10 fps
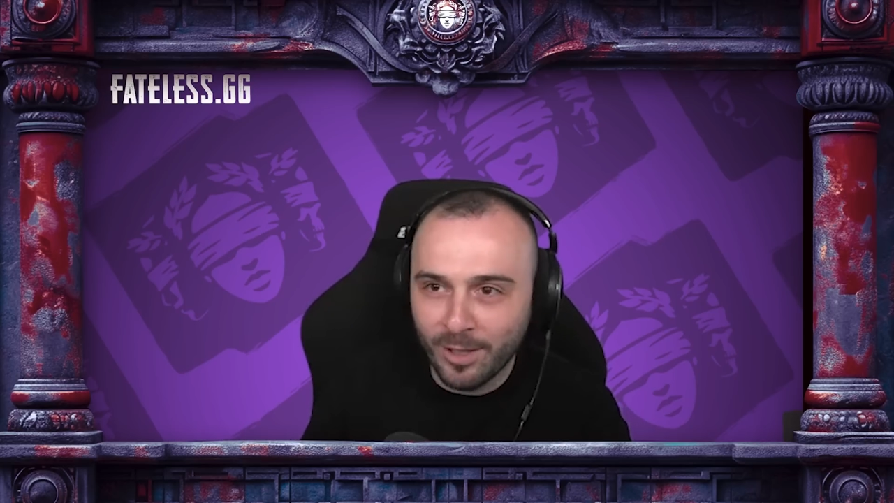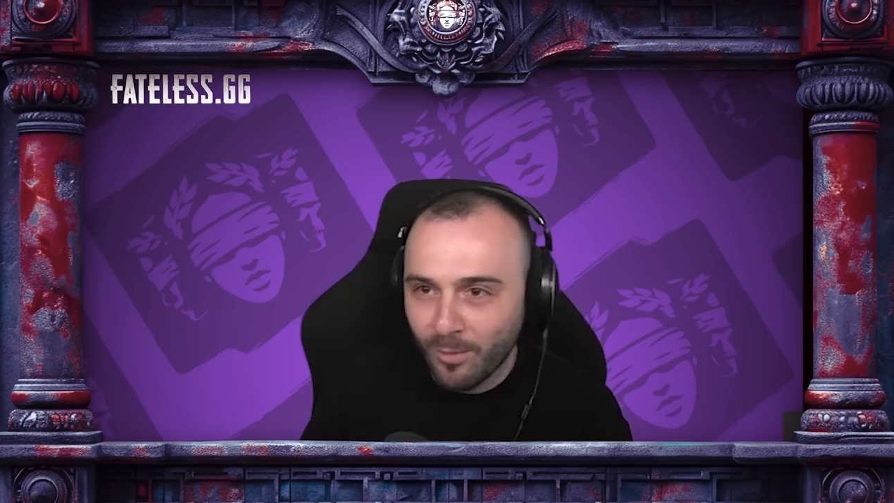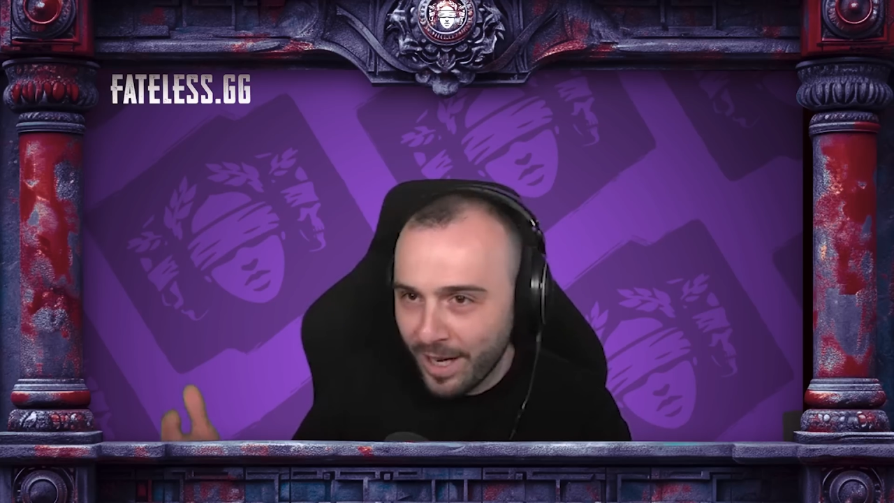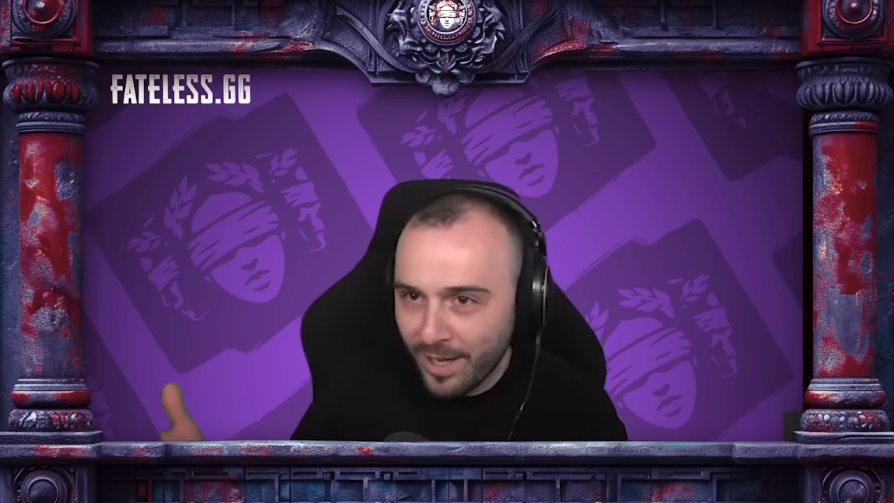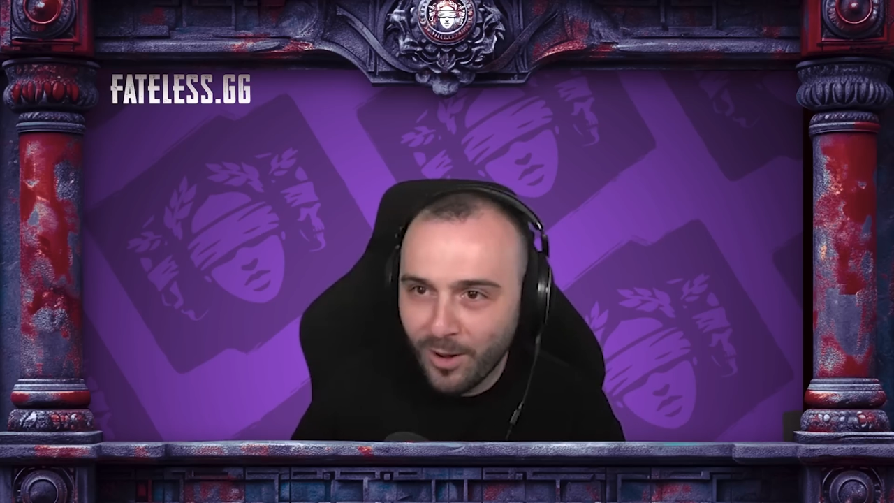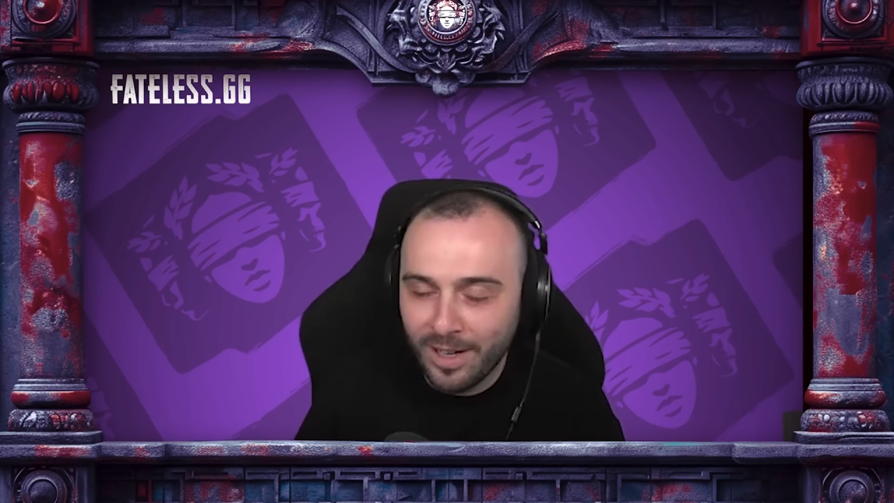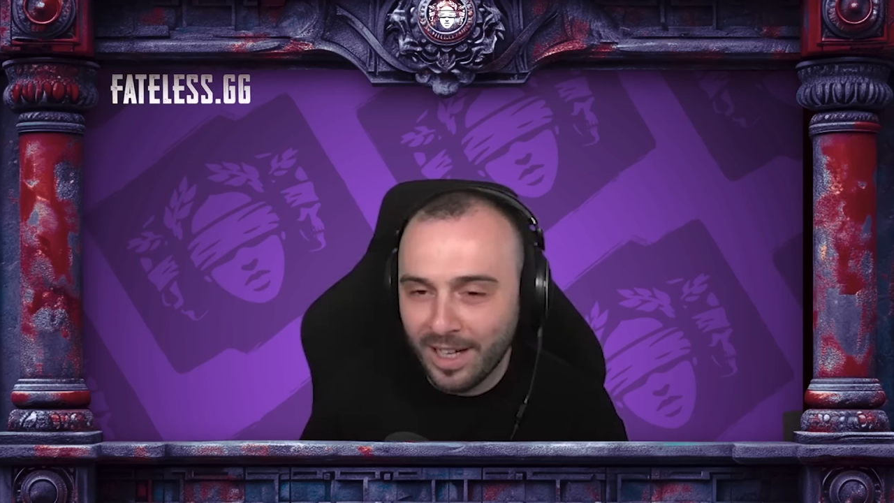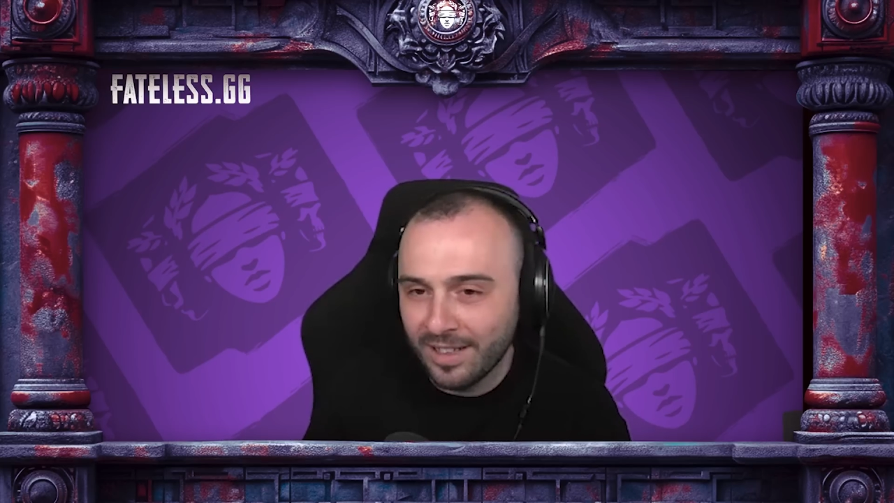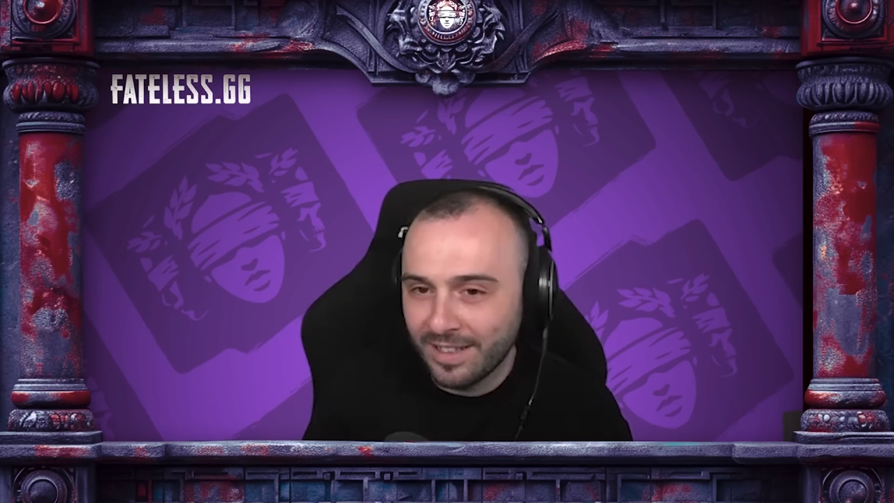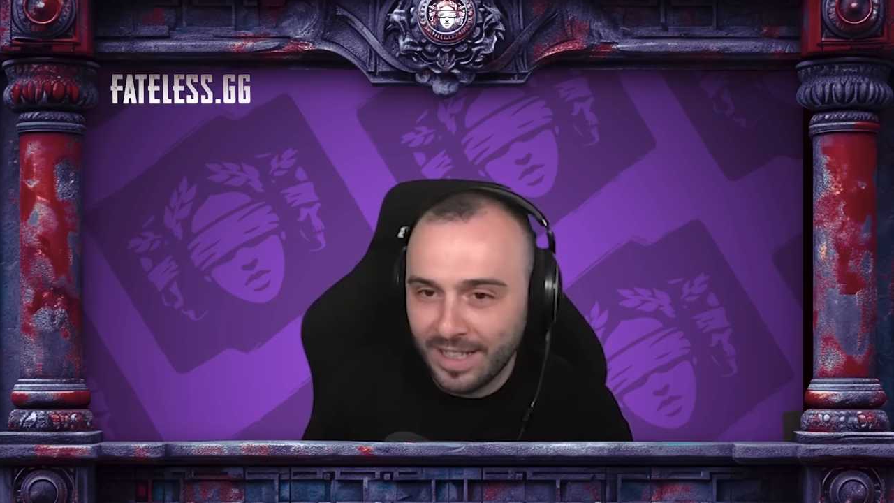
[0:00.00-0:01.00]
Great Hall and
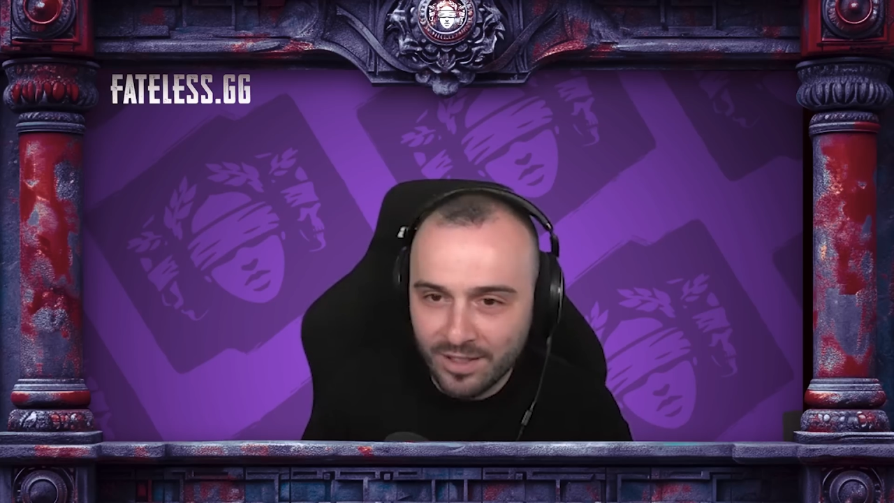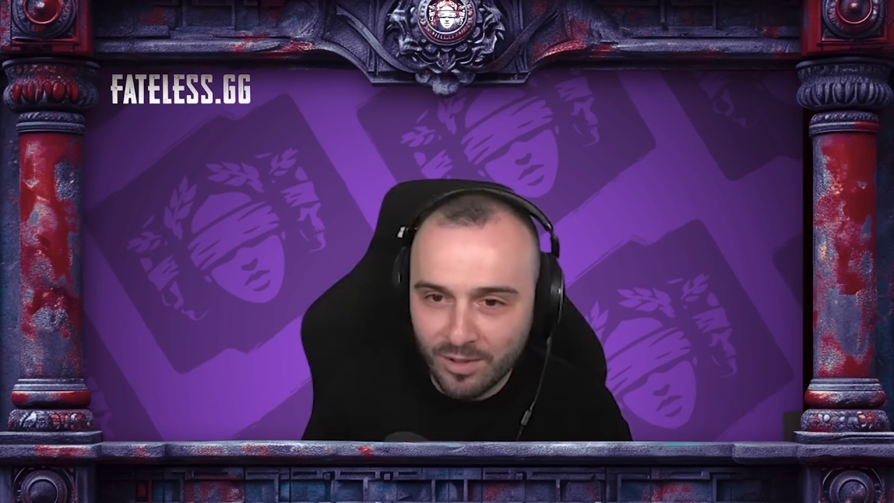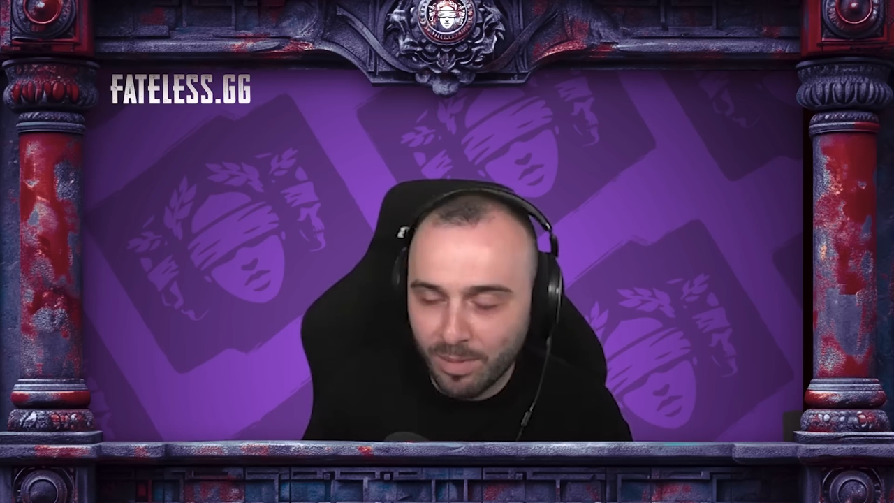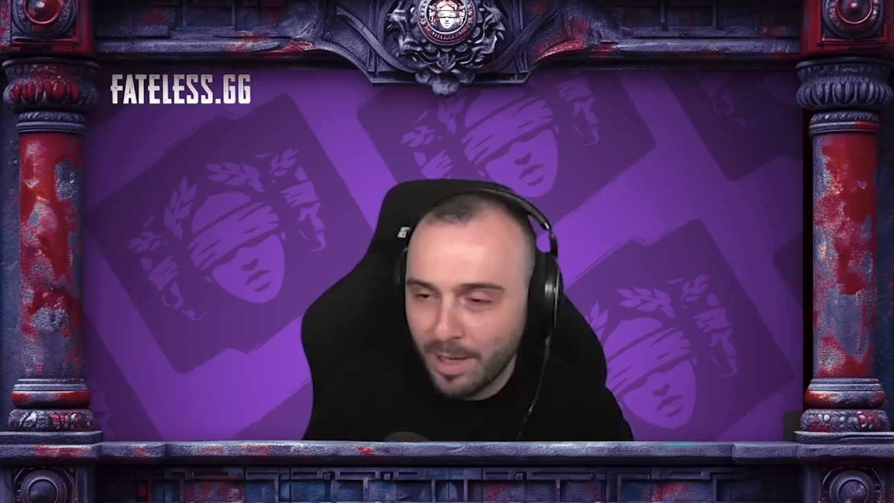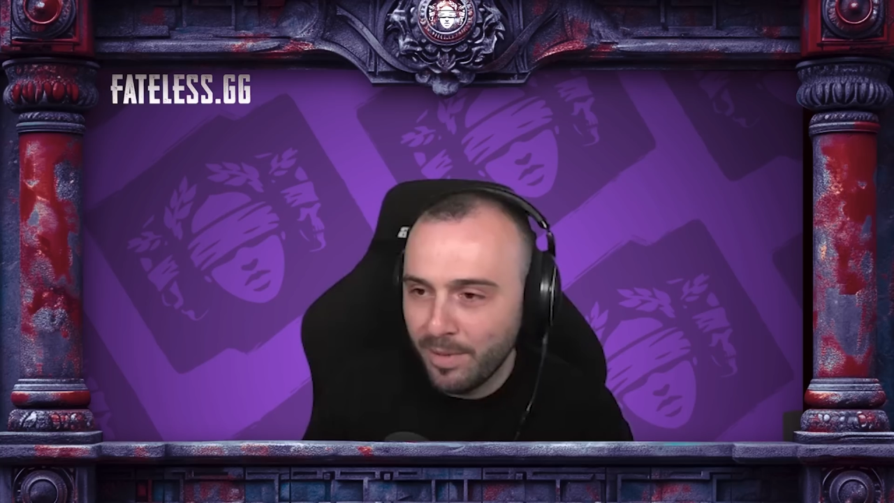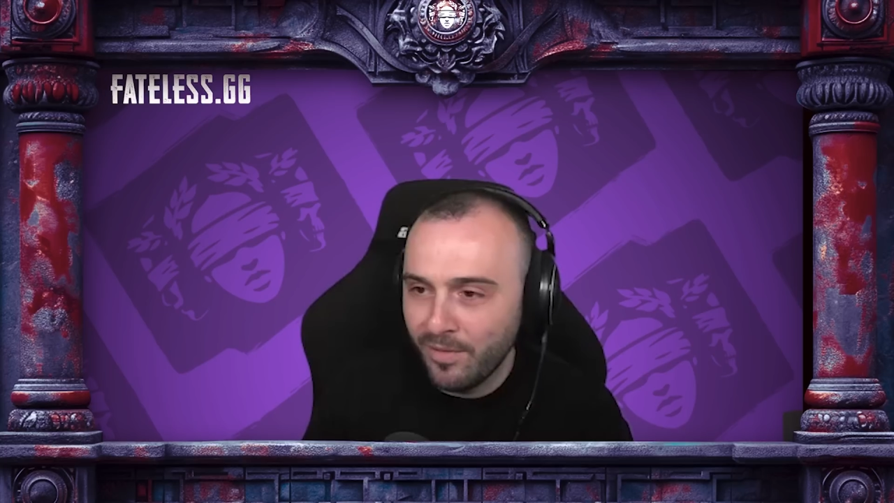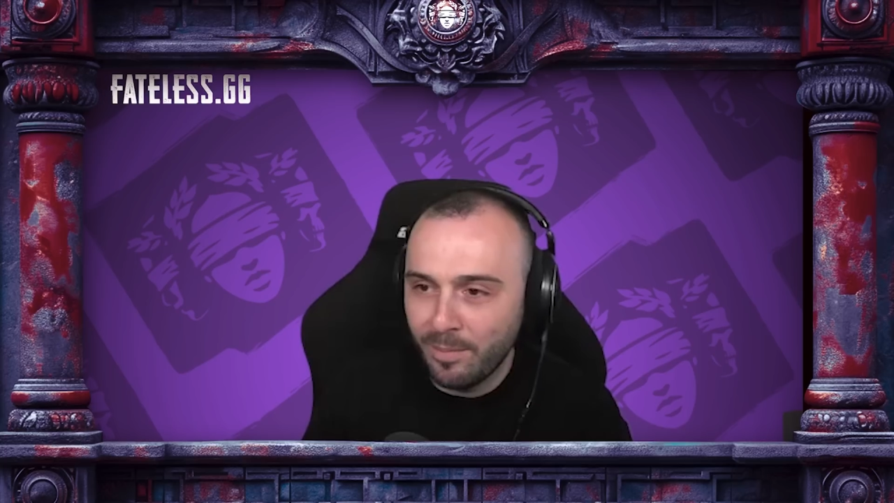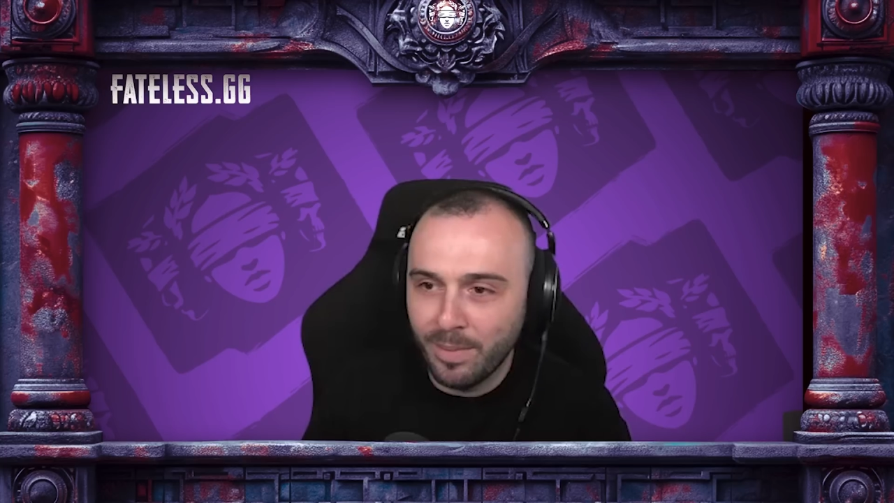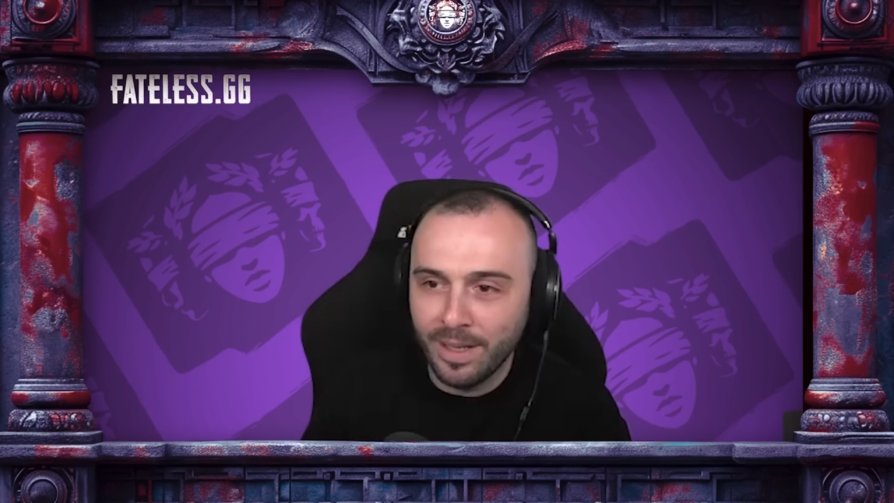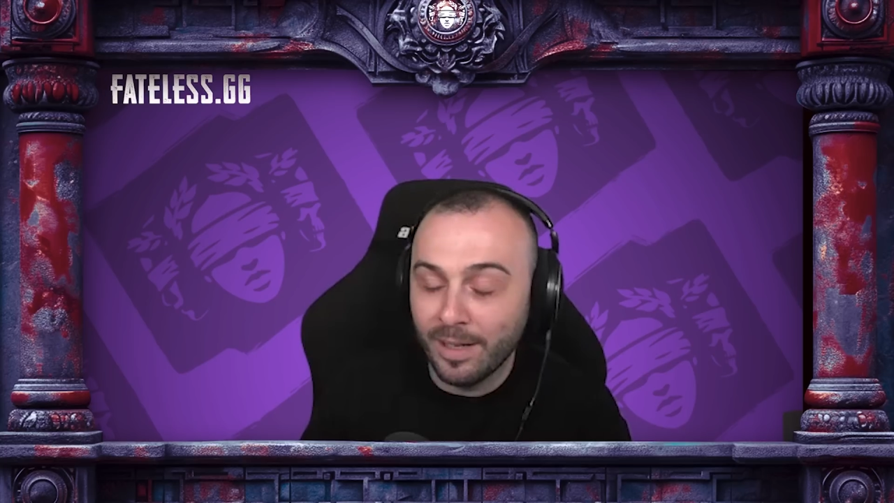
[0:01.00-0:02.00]
other things to play PvP.